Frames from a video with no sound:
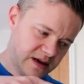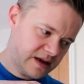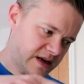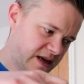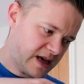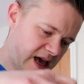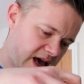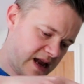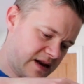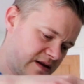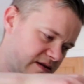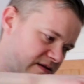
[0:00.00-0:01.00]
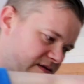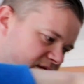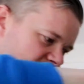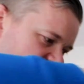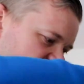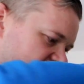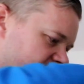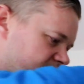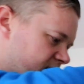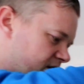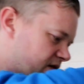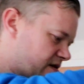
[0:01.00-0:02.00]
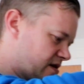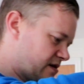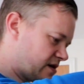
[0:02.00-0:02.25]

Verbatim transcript: And again, I'm